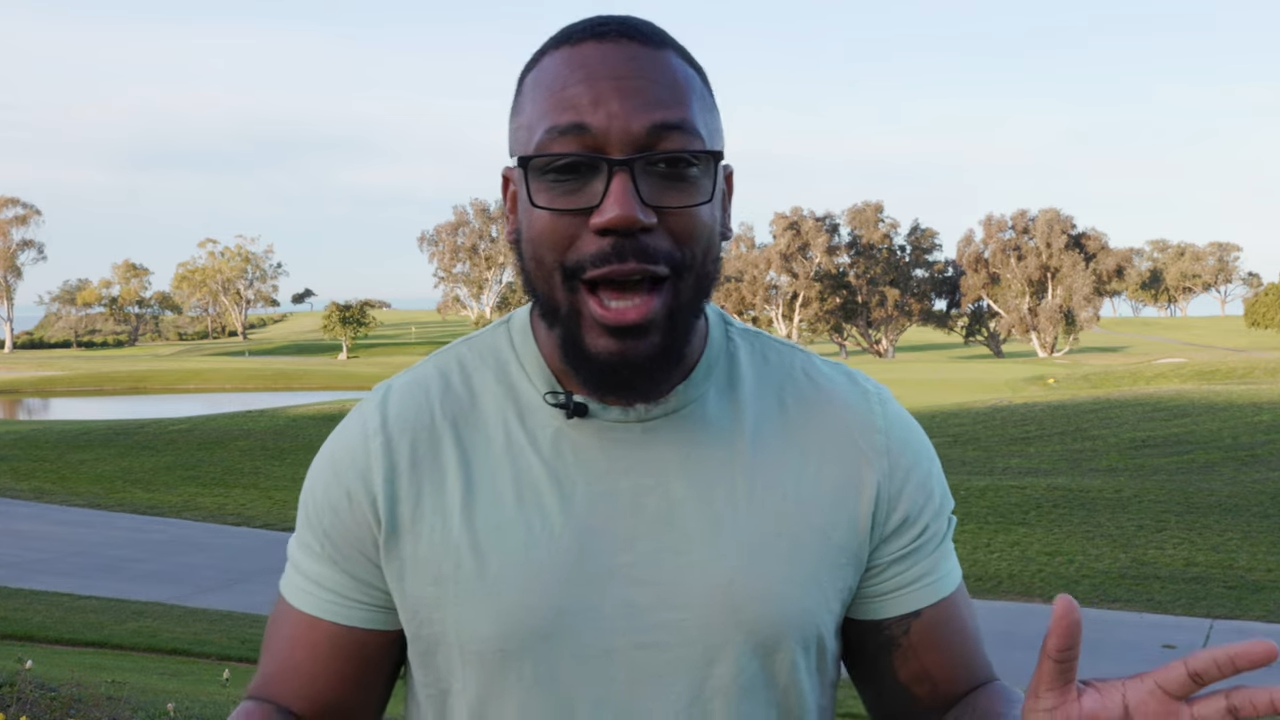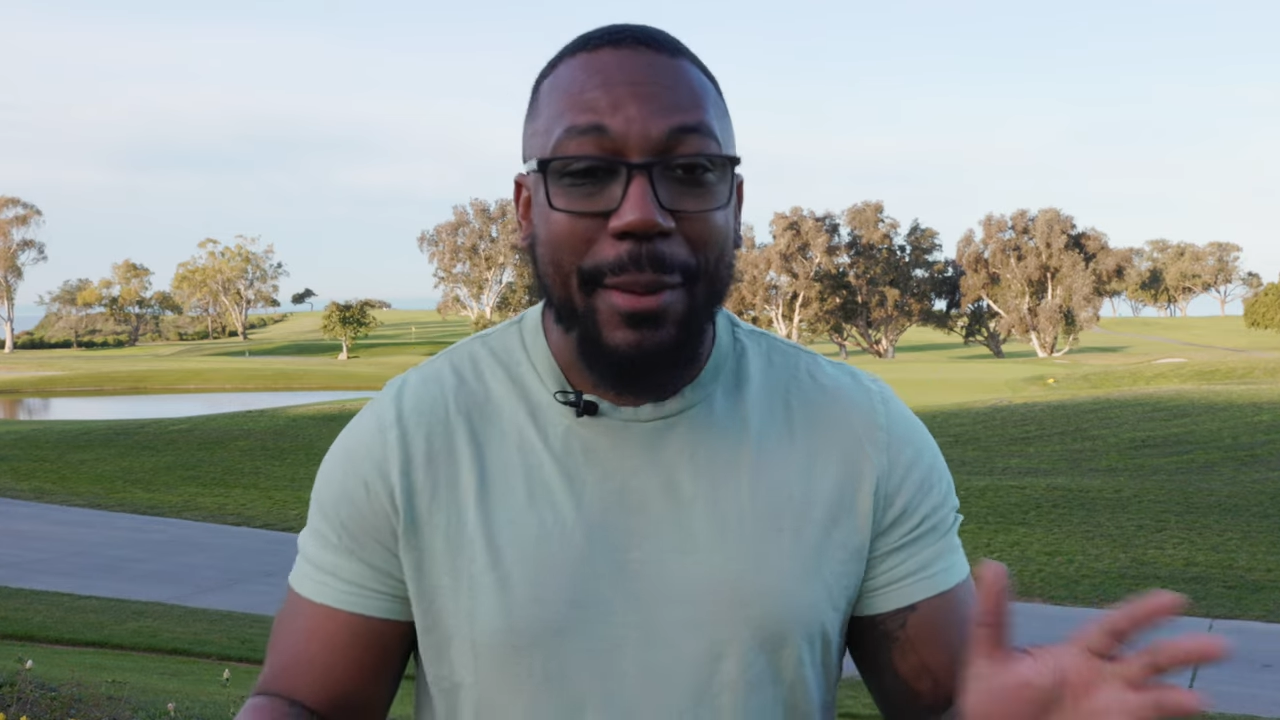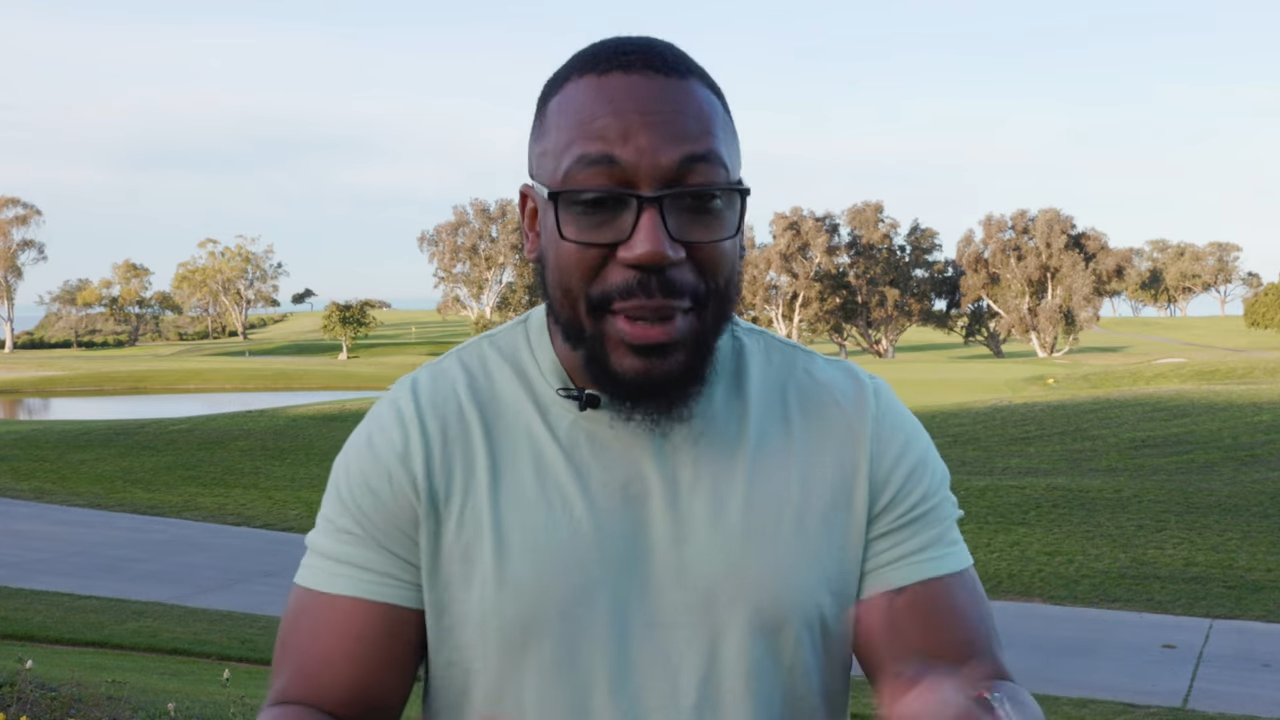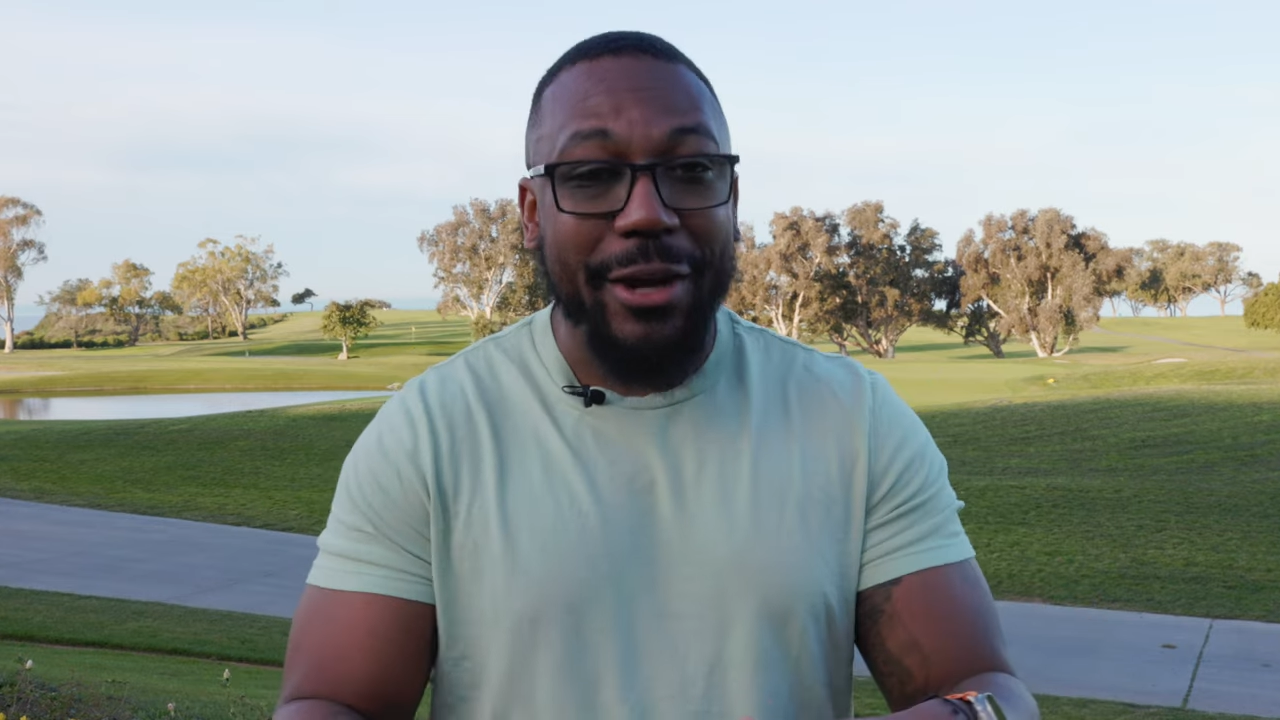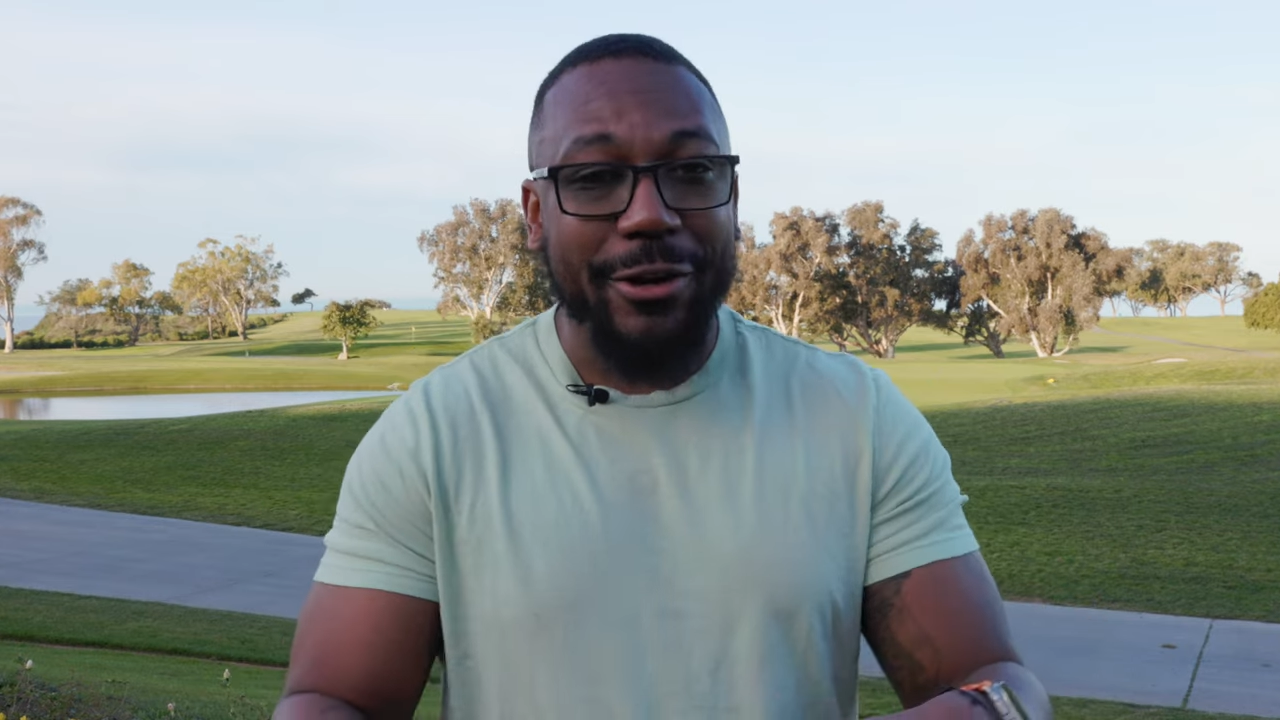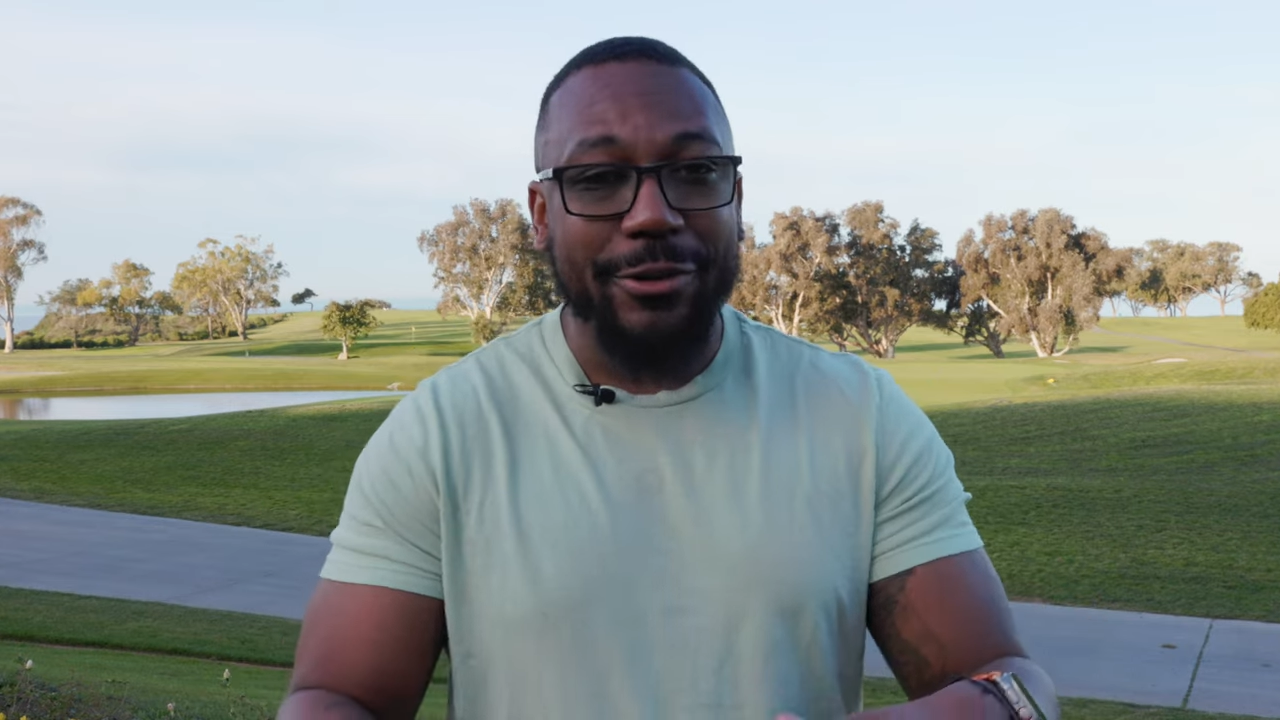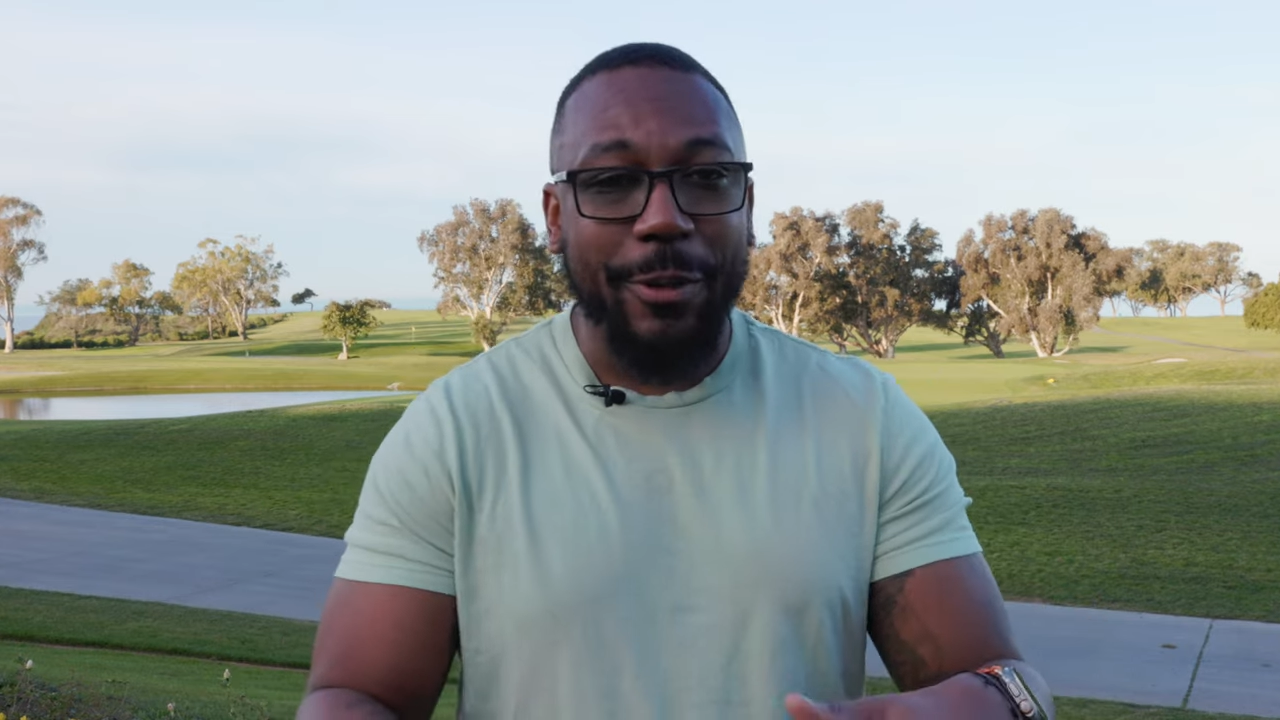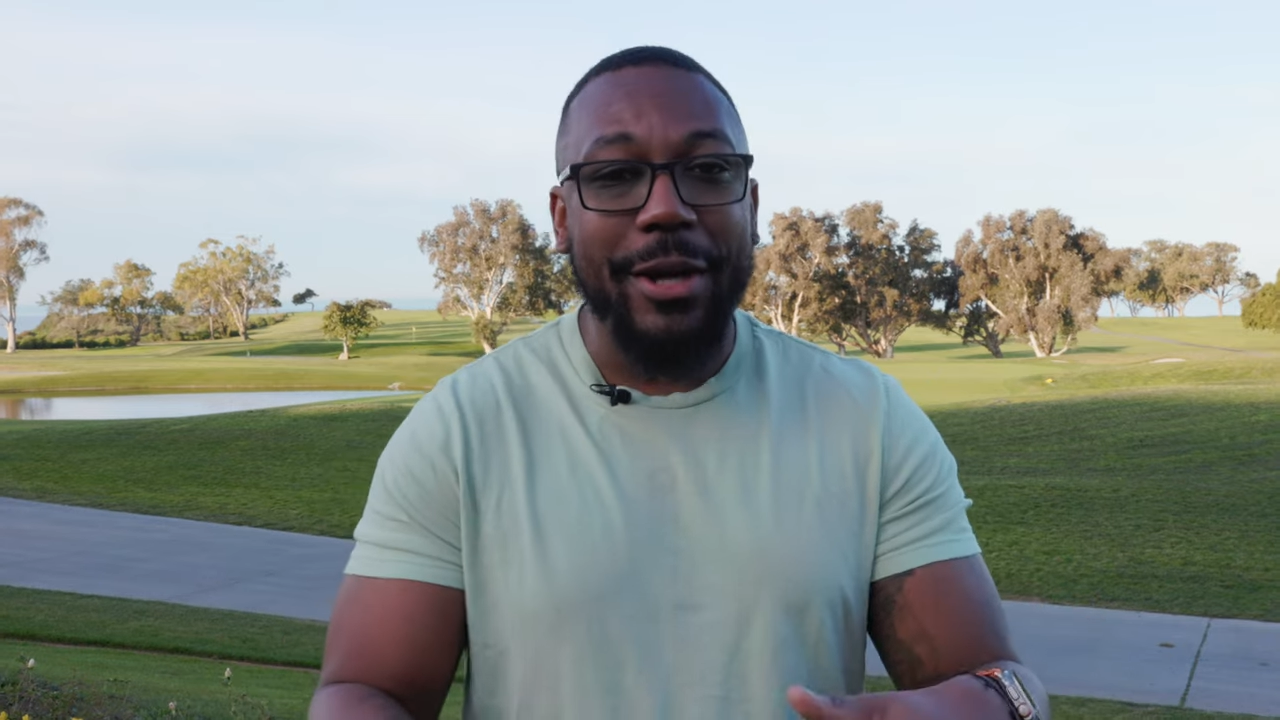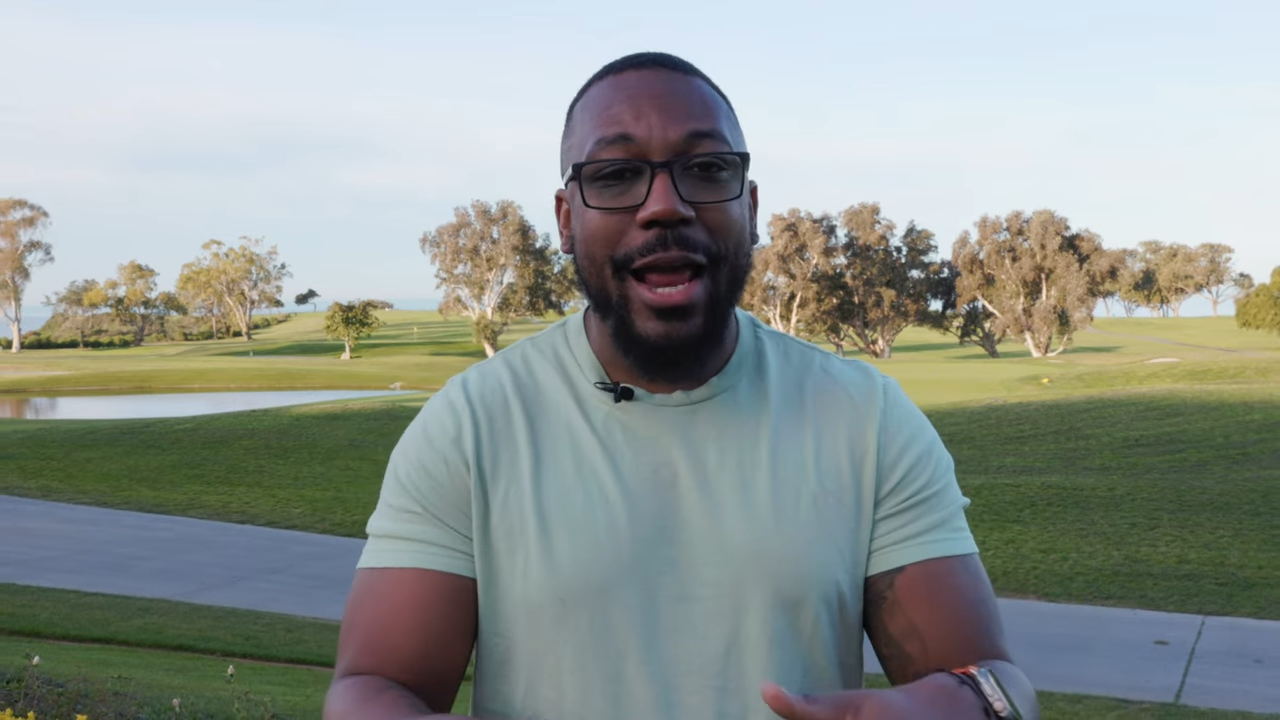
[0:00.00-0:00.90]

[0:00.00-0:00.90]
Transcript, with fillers: I'm here right